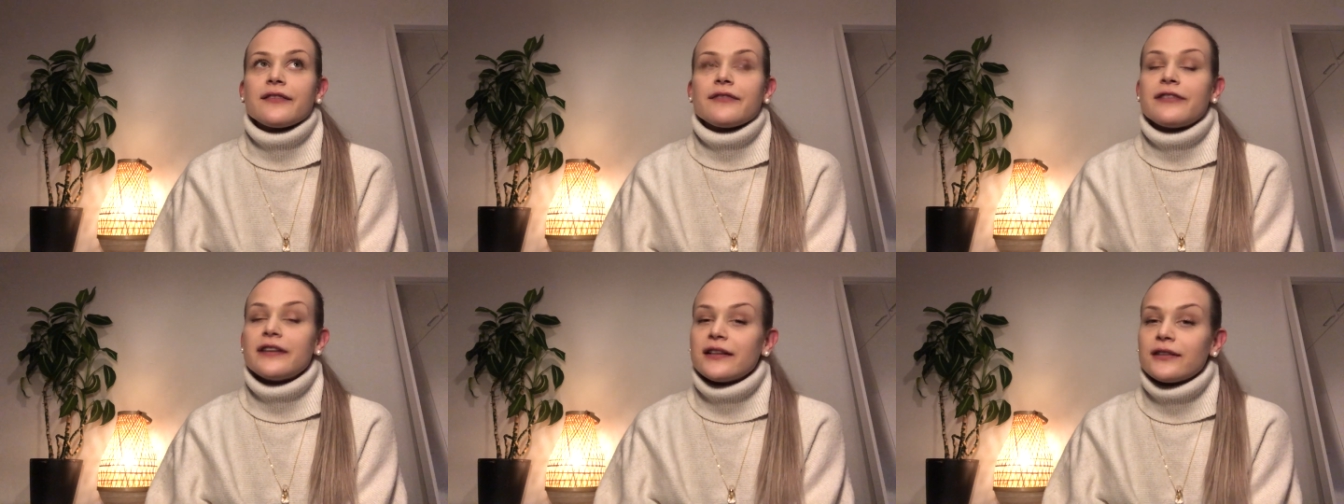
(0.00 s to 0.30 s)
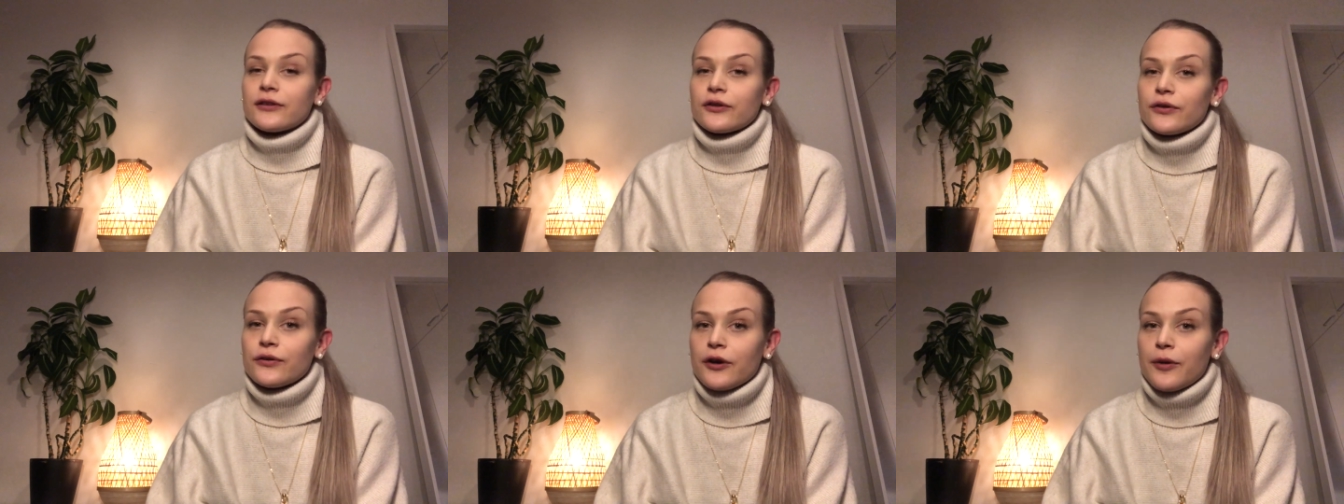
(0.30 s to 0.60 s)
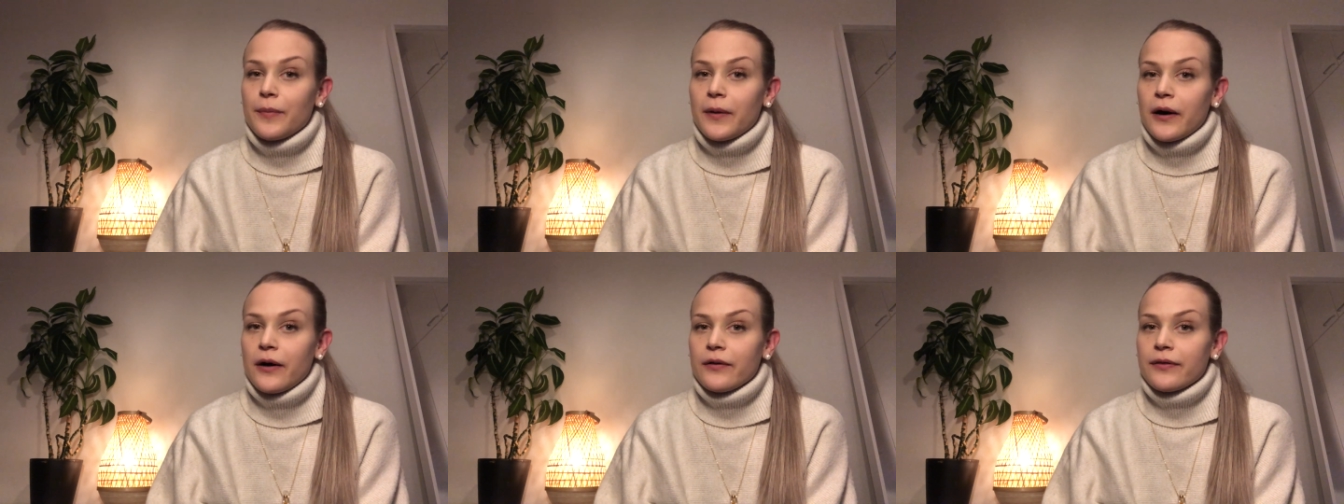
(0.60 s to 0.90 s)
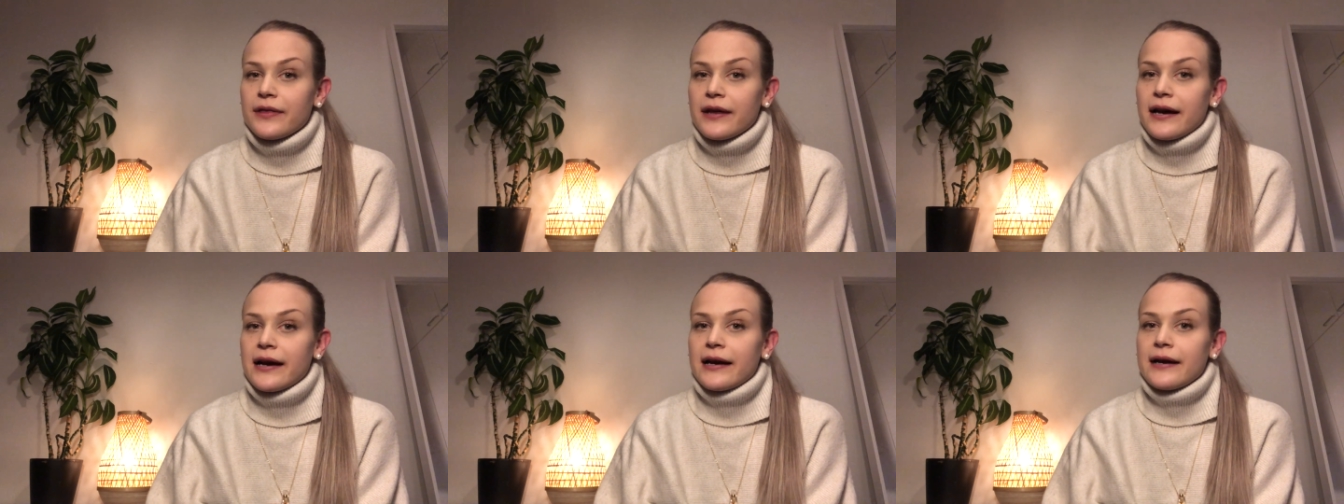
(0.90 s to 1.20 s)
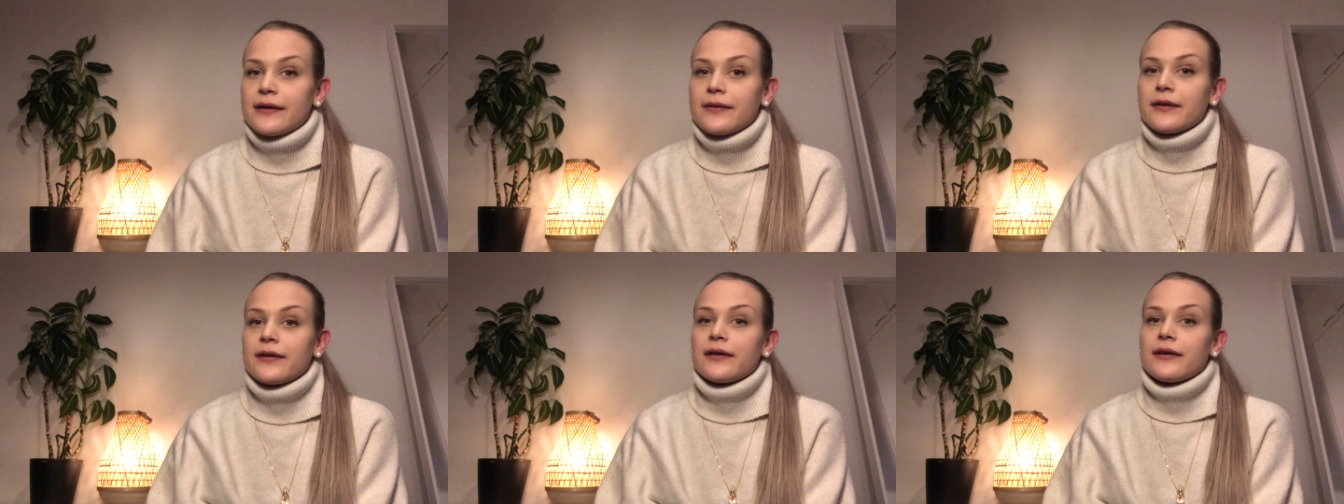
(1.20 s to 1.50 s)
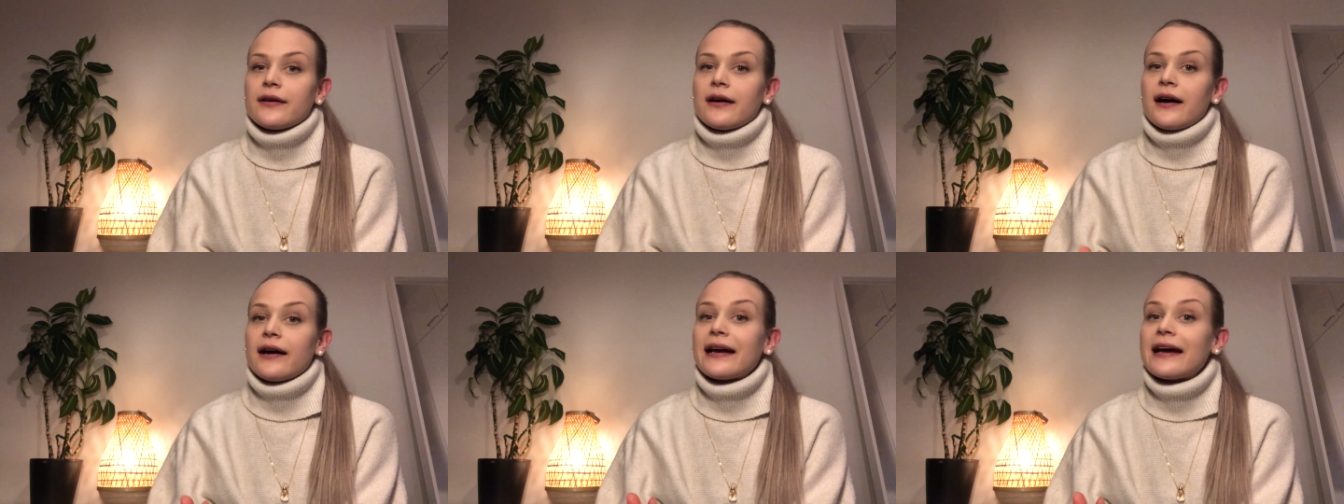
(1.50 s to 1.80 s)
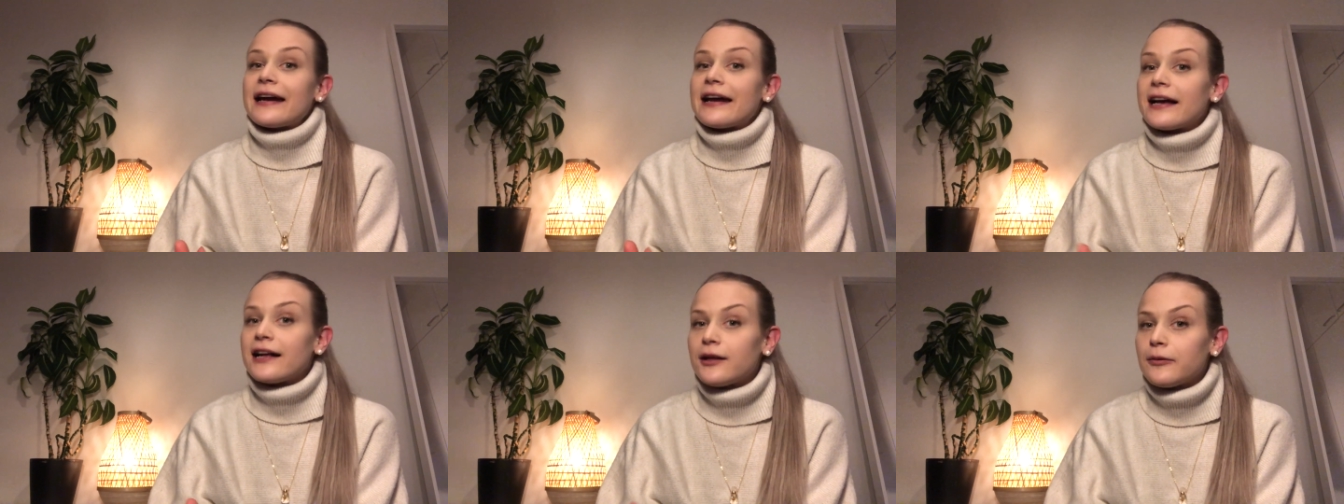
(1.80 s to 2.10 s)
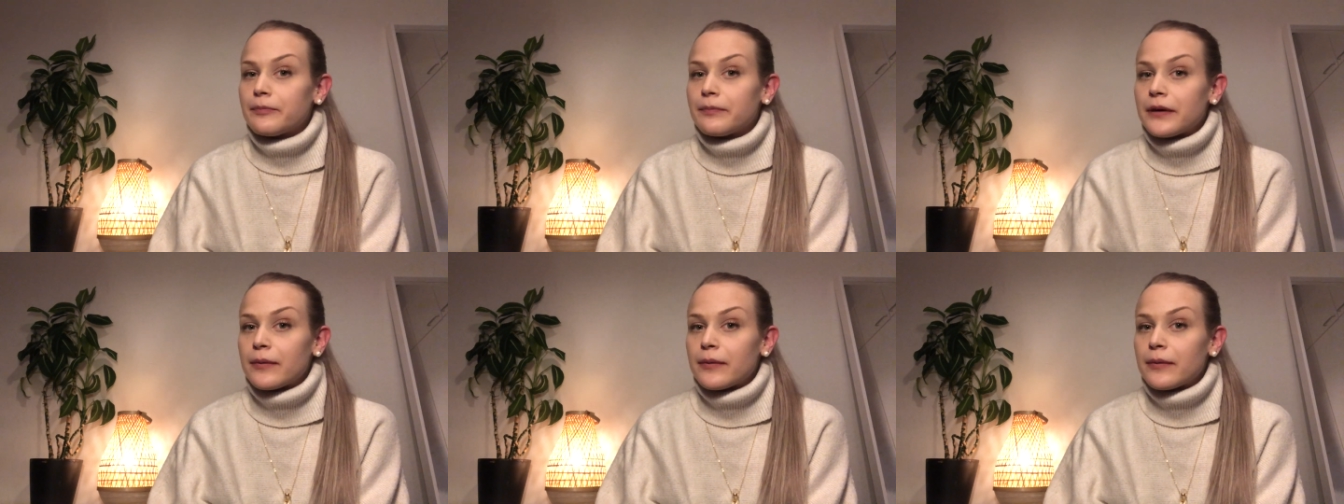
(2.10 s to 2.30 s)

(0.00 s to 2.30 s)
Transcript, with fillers: feel good about that I can help